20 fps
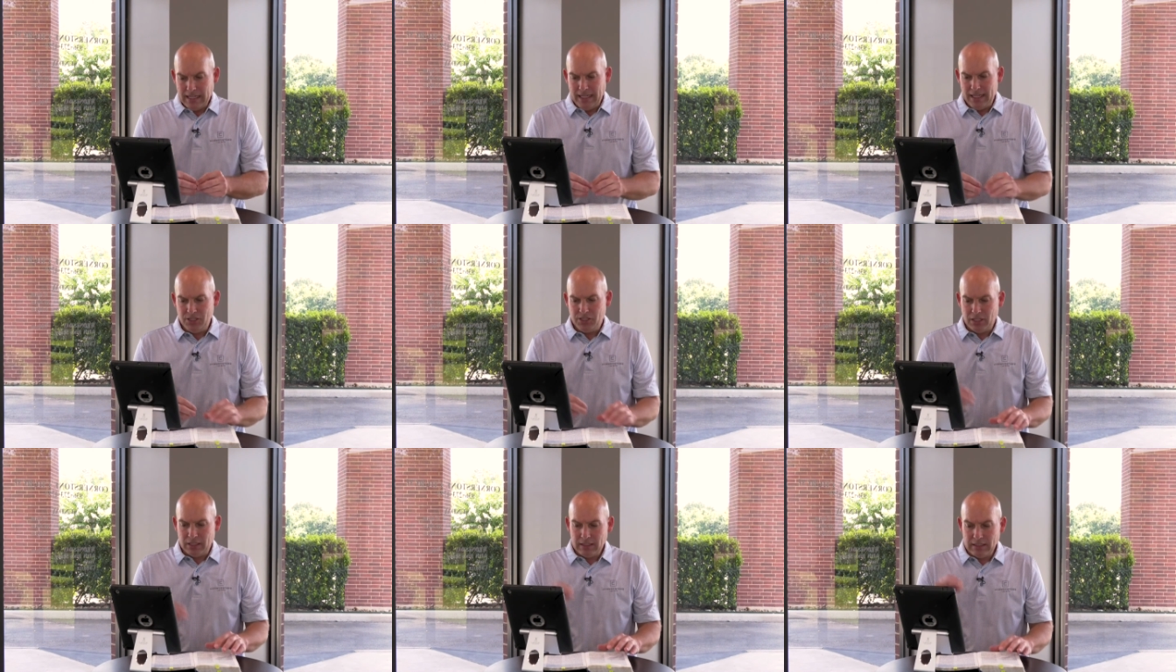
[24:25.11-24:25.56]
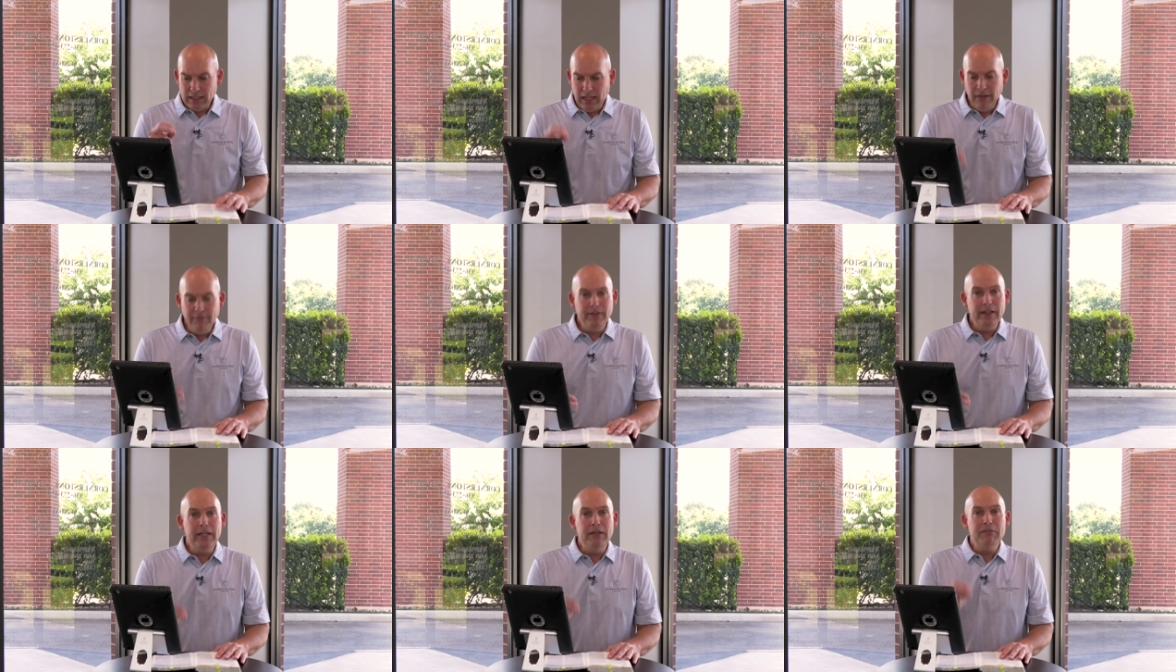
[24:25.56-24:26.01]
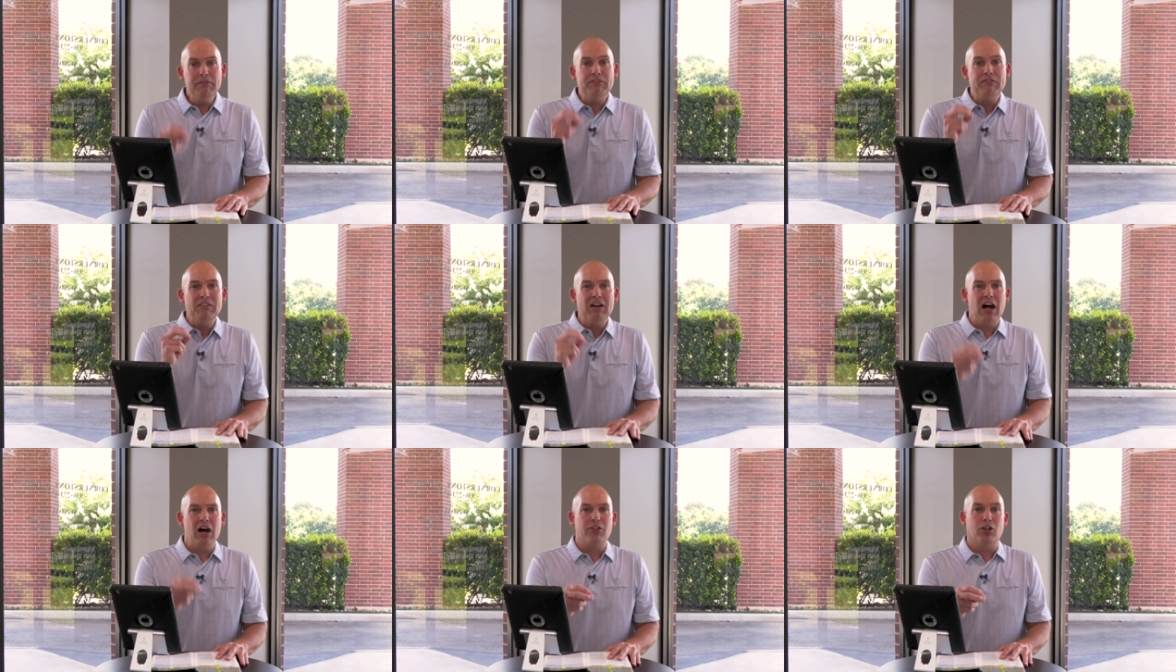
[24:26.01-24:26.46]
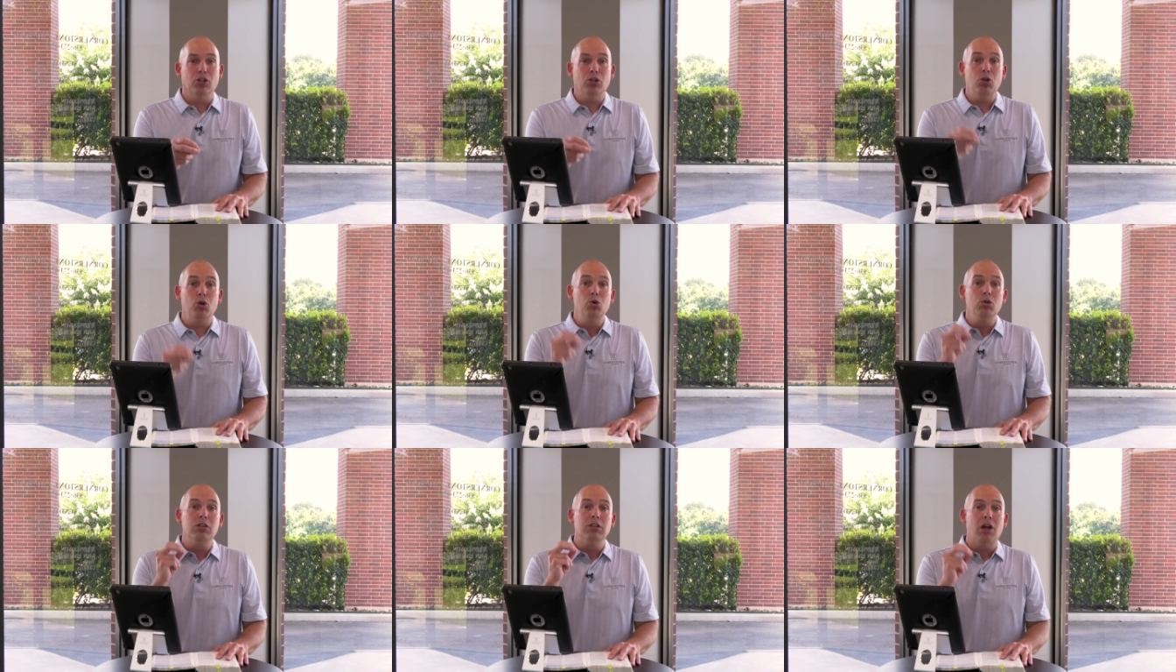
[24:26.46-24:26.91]
is a loving Father
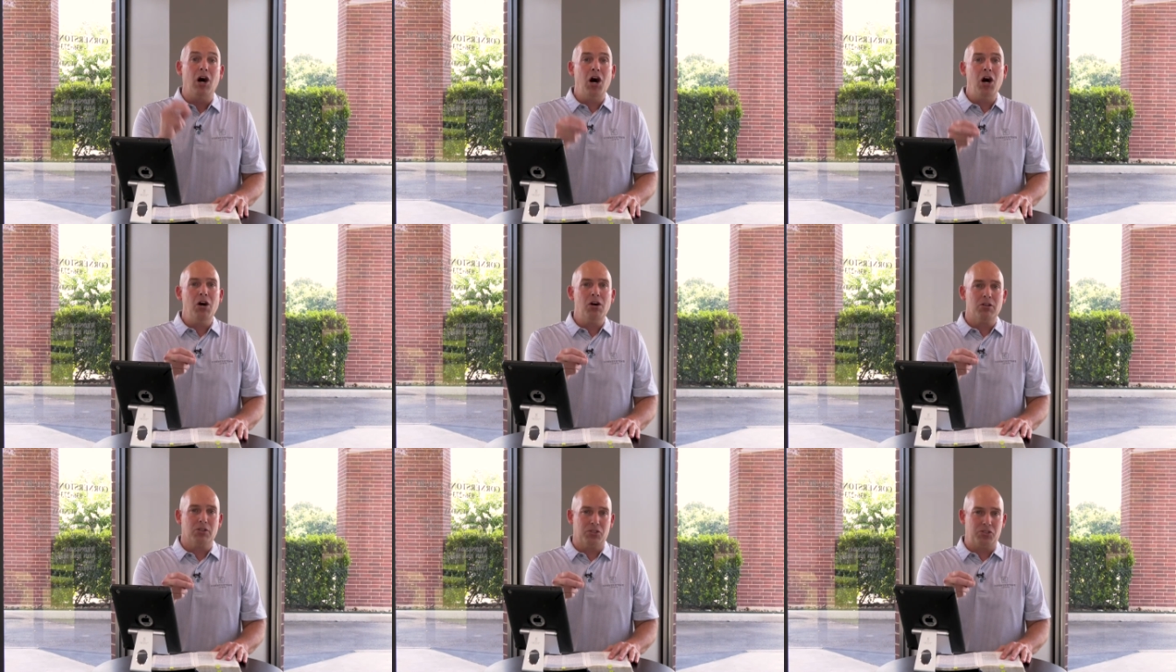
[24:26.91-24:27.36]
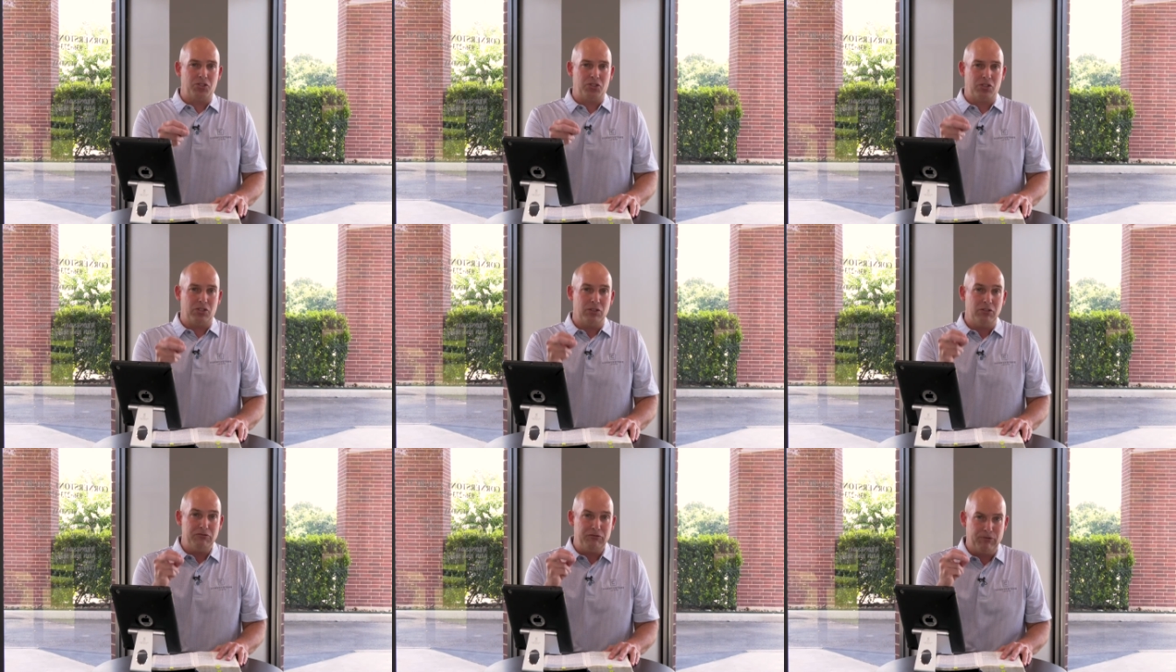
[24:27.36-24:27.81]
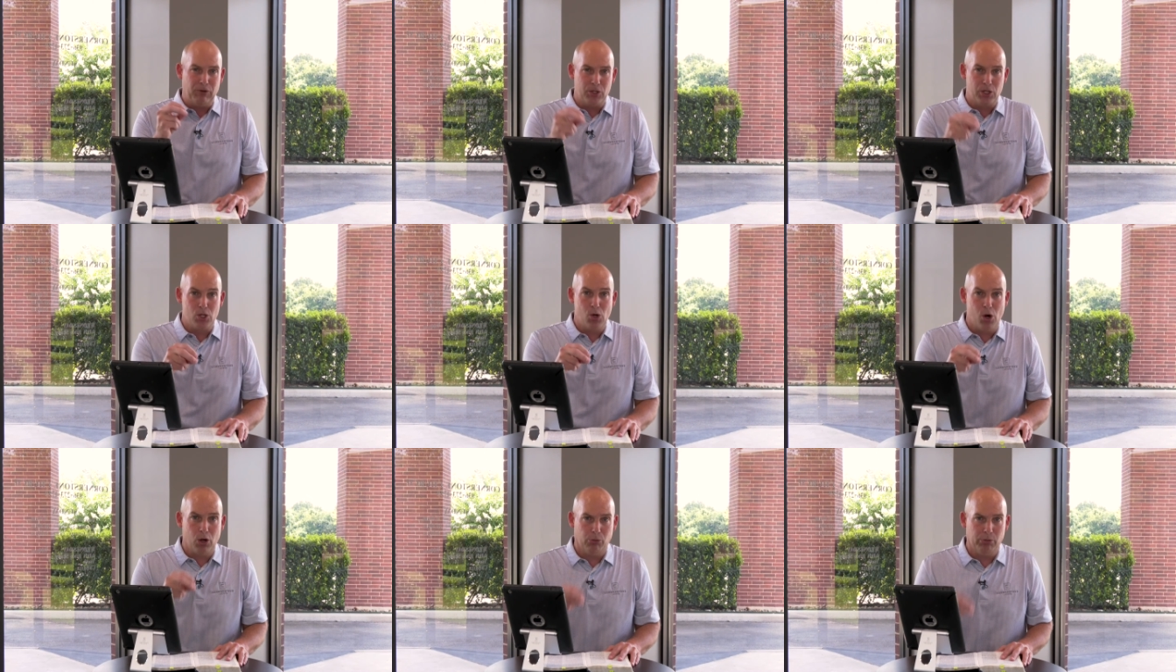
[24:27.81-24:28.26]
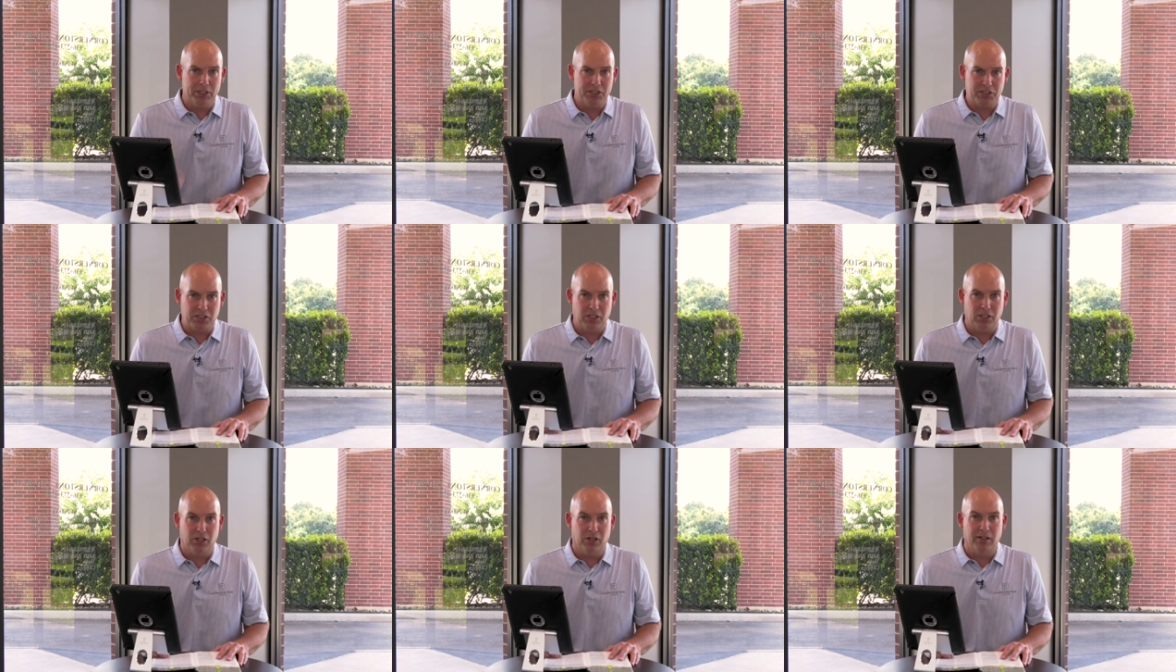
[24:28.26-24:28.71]
who longs for your
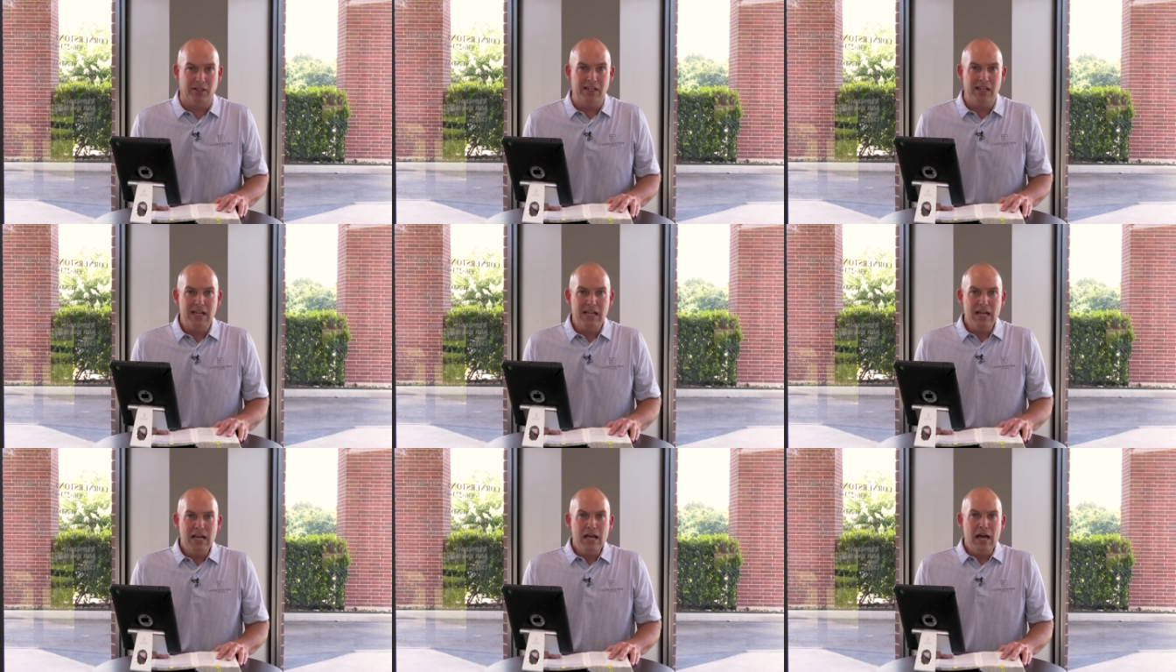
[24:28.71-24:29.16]
return.